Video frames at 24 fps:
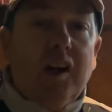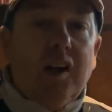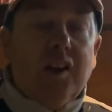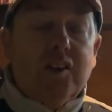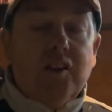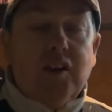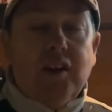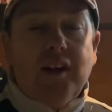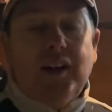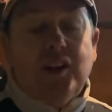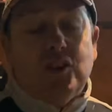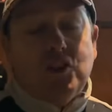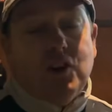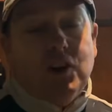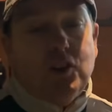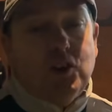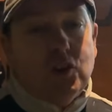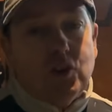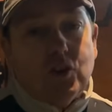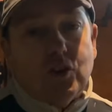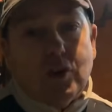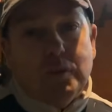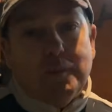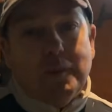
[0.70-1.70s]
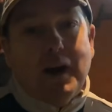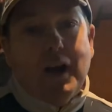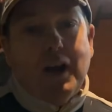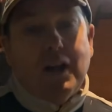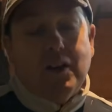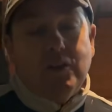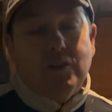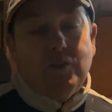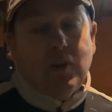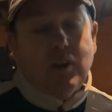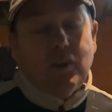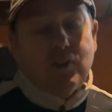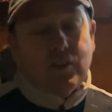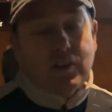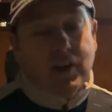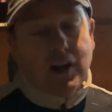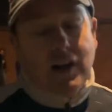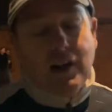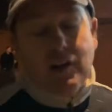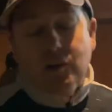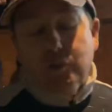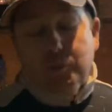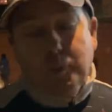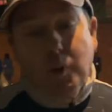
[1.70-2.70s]
So literally just come out of
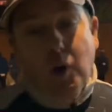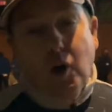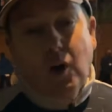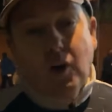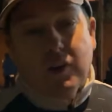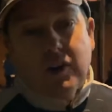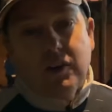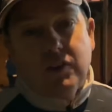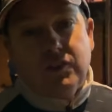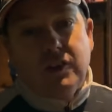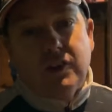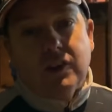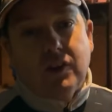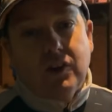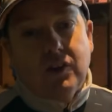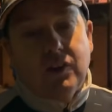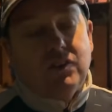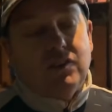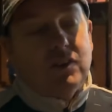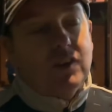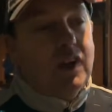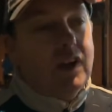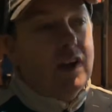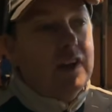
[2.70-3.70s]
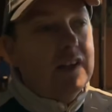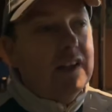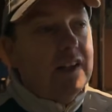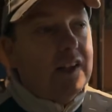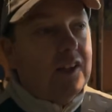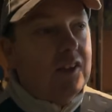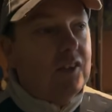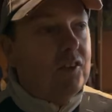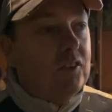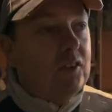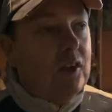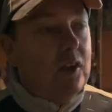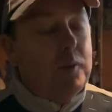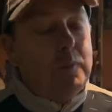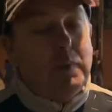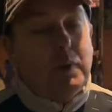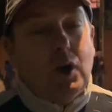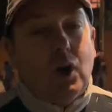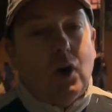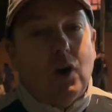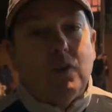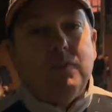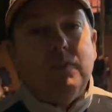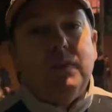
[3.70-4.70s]
Selhurst Park, as you could you can see
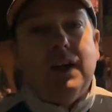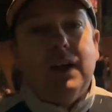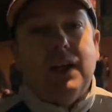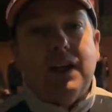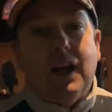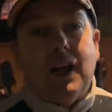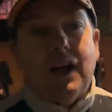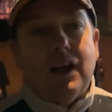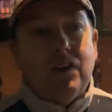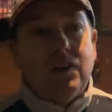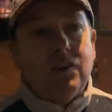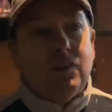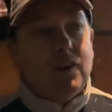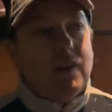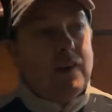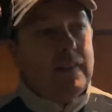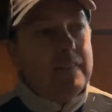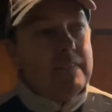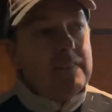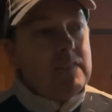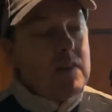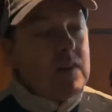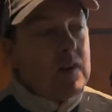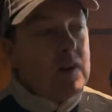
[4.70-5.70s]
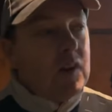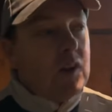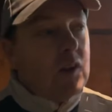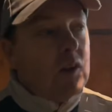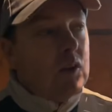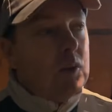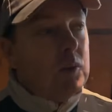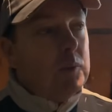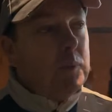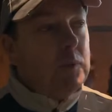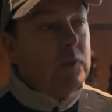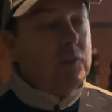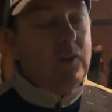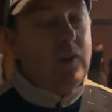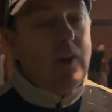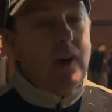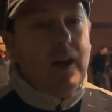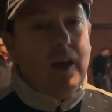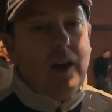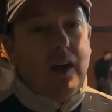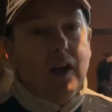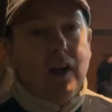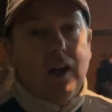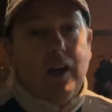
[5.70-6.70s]
behind me. And to be
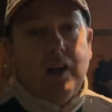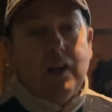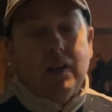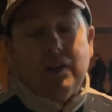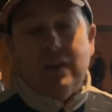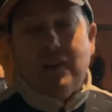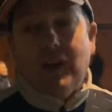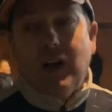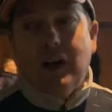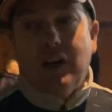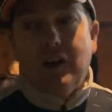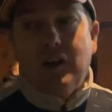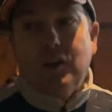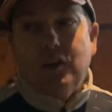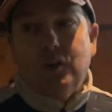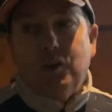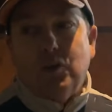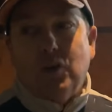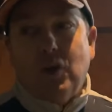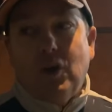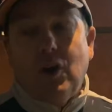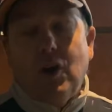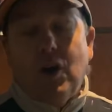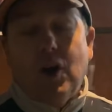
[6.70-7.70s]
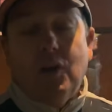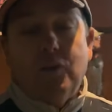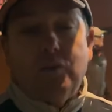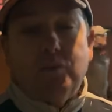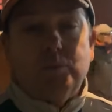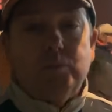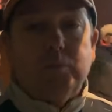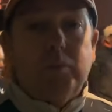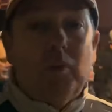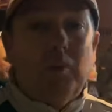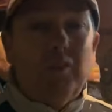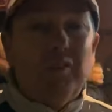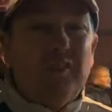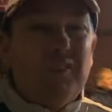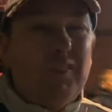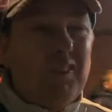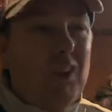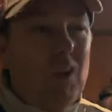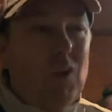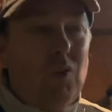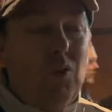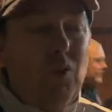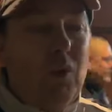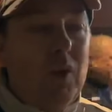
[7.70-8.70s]
fair, that is
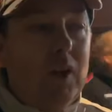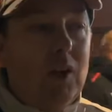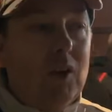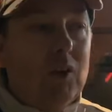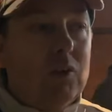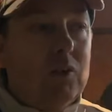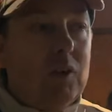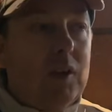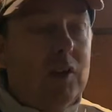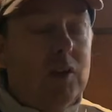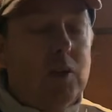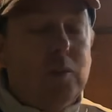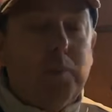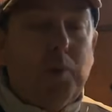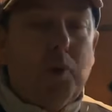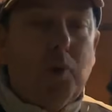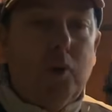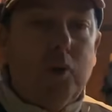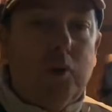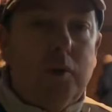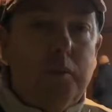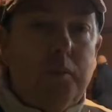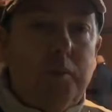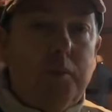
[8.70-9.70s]
a real disappointing